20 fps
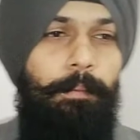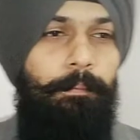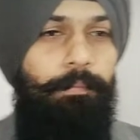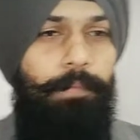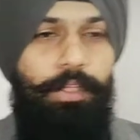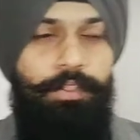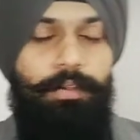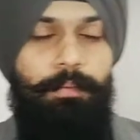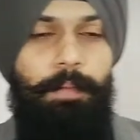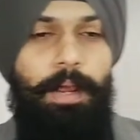
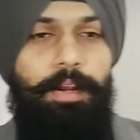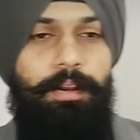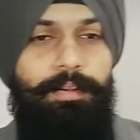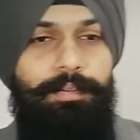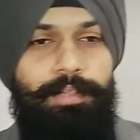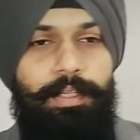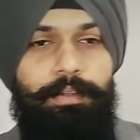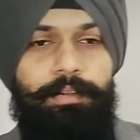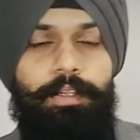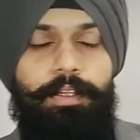Doesn't matter
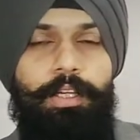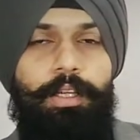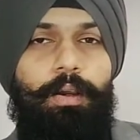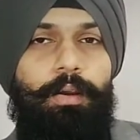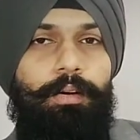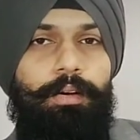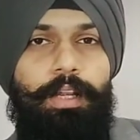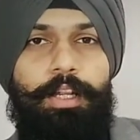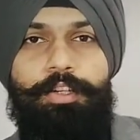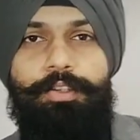synthetic
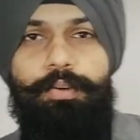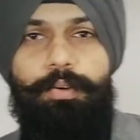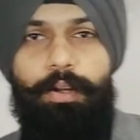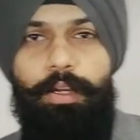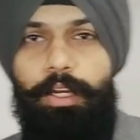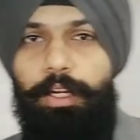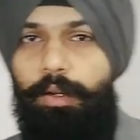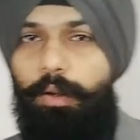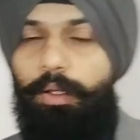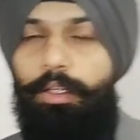or natural,
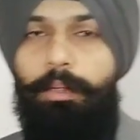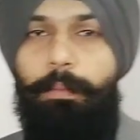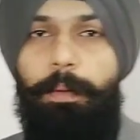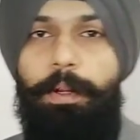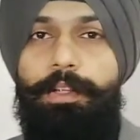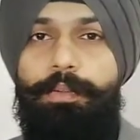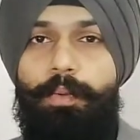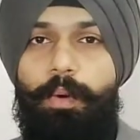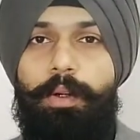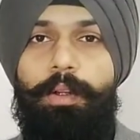it all
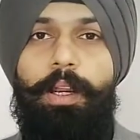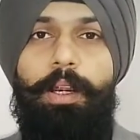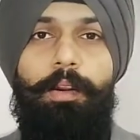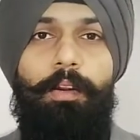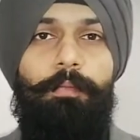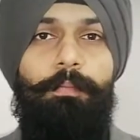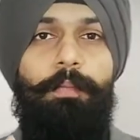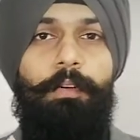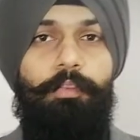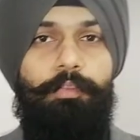depends what kind
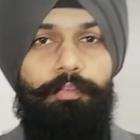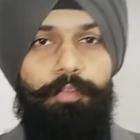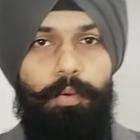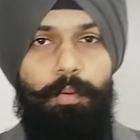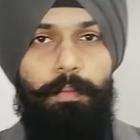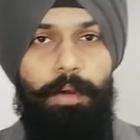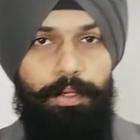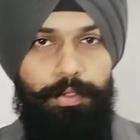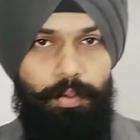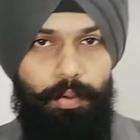of
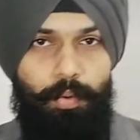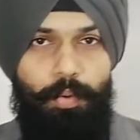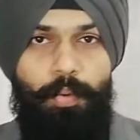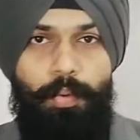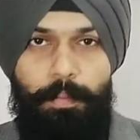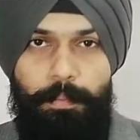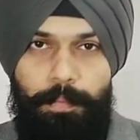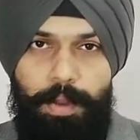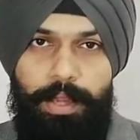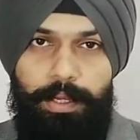perfume are you
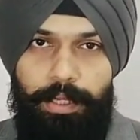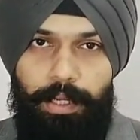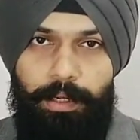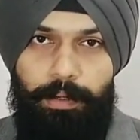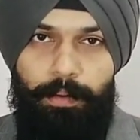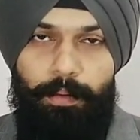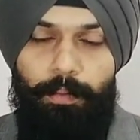making.